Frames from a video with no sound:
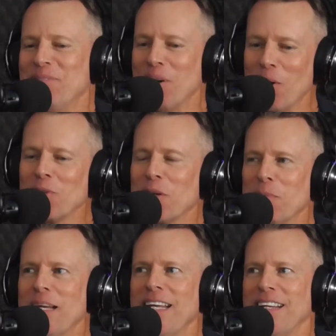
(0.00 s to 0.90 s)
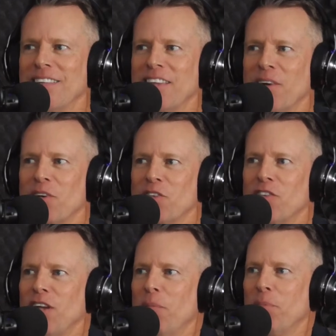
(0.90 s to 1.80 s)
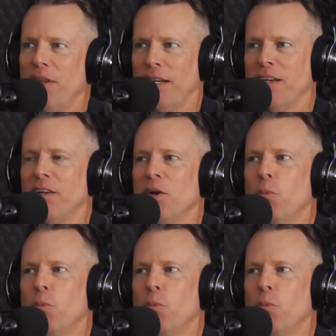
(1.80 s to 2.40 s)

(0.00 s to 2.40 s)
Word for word: most comedians, there is something,